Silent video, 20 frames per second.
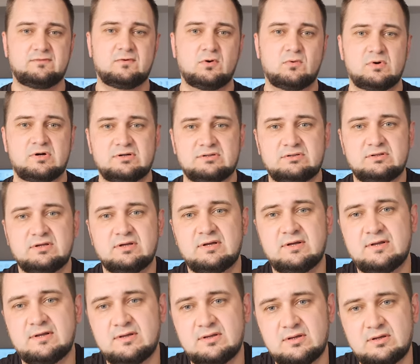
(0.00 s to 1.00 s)
forward
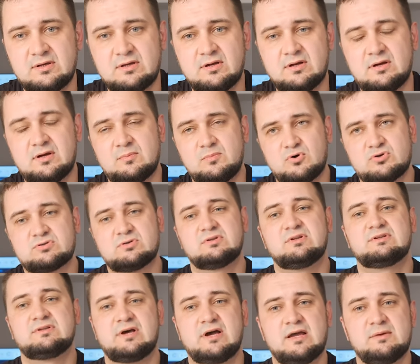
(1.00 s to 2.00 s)
most of
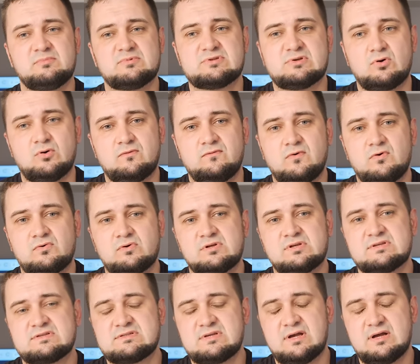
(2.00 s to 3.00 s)
the time. So
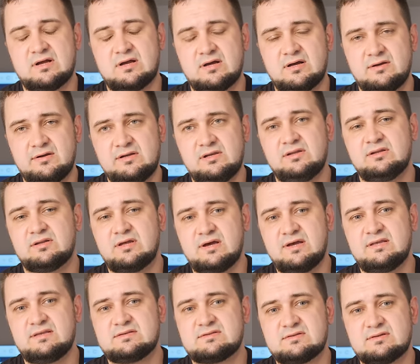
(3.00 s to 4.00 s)
vocals are really
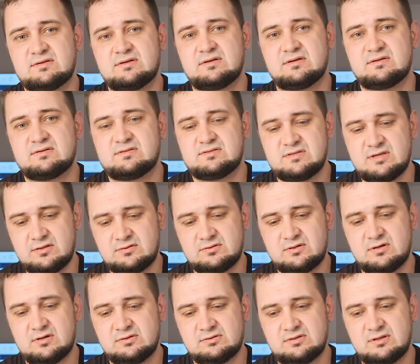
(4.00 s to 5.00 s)
nice,
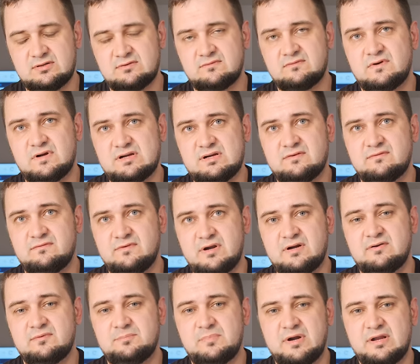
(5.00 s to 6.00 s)
centered and very,
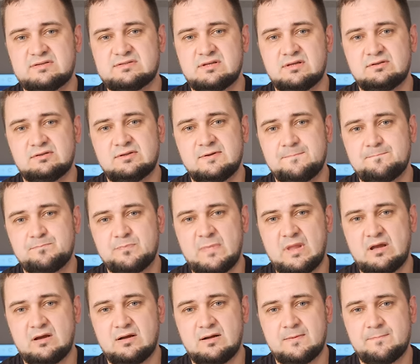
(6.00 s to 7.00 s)
very present.
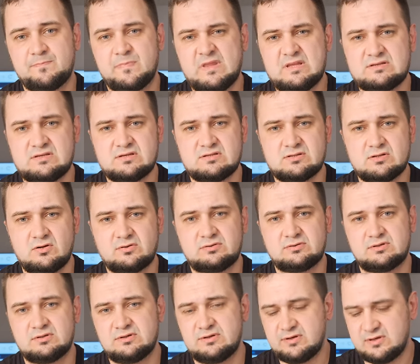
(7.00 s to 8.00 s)
This is
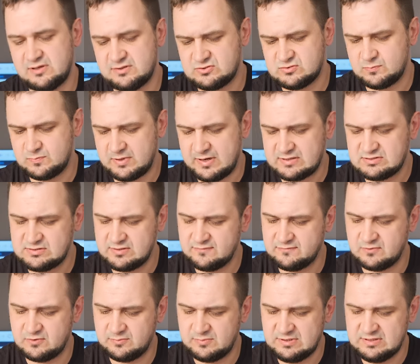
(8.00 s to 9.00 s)
not really surprising
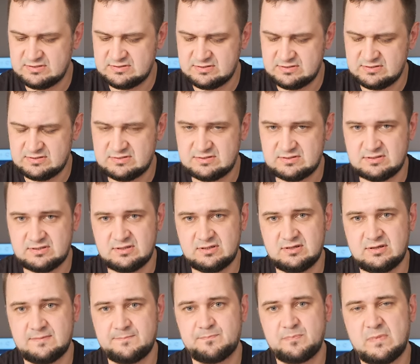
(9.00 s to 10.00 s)
for me since
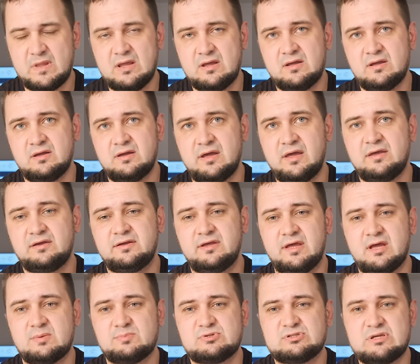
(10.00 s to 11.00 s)

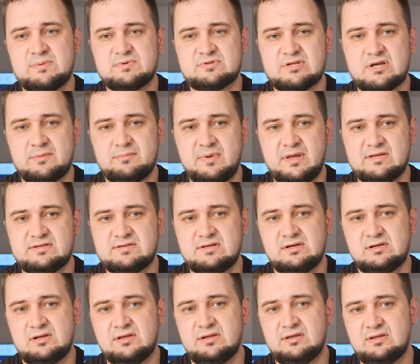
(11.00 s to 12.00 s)
AKM chips are
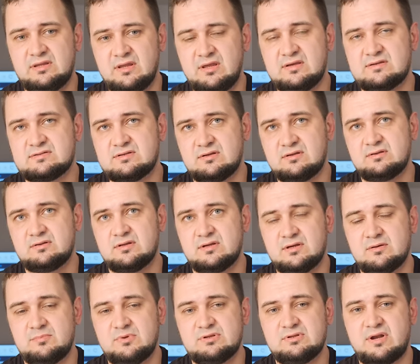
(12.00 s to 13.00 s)
basically kings in
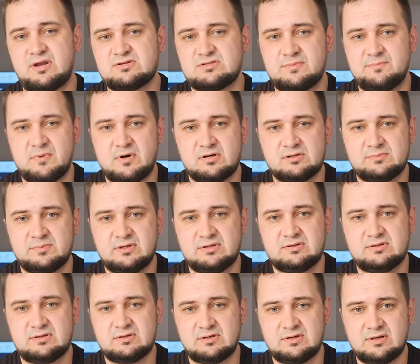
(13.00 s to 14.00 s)
the mid-range
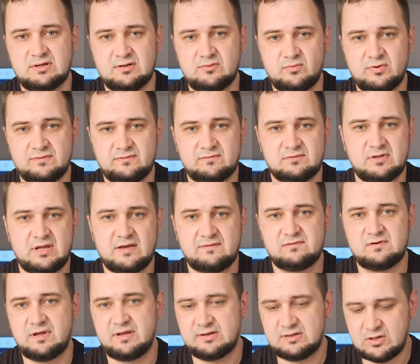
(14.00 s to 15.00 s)
department with
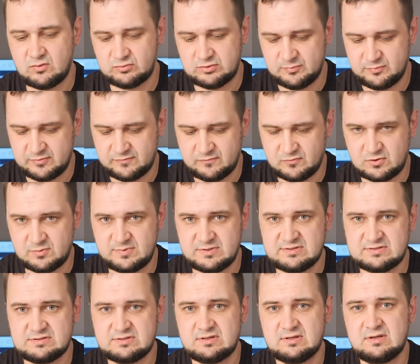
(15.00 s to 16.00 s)
lifelike audio
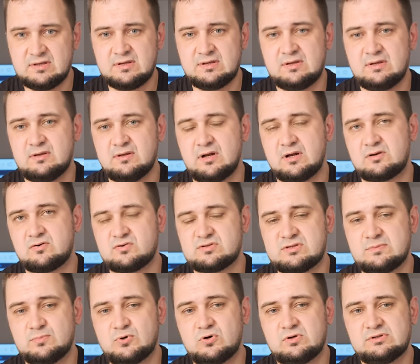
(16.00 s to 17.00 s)
performance across
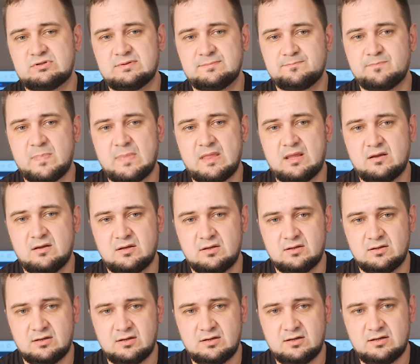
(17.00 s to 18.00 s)
the board.
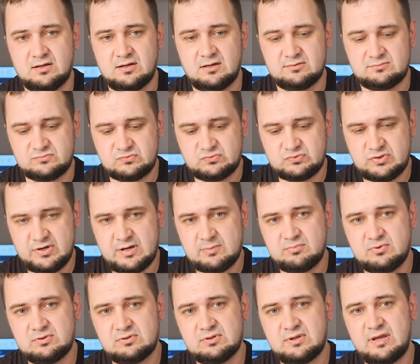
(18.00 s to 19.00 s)

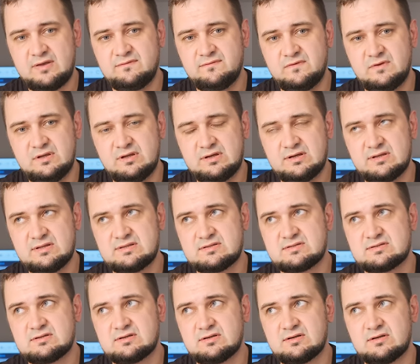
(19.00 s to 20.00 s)
Treble, I think
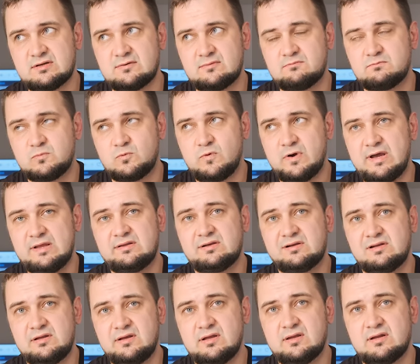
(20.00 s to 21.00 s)
it's quite
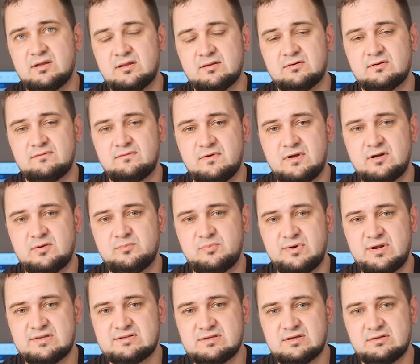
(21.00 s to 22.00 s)
clear and very
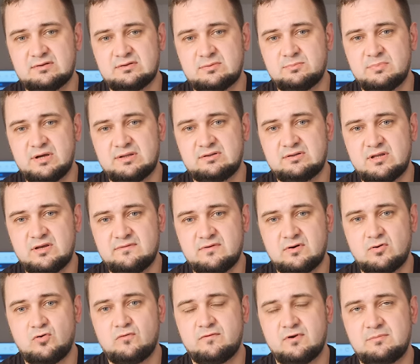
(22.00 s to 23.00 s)
present, but never
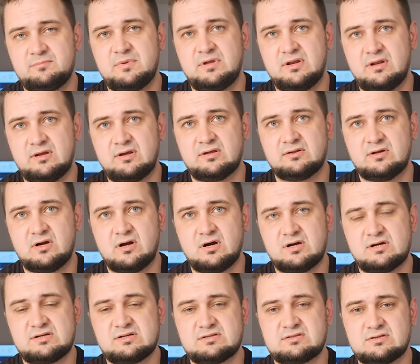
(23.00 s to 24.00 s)
overbearing and
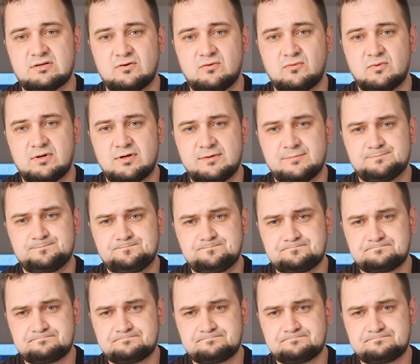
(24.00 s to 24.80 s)
harsh, so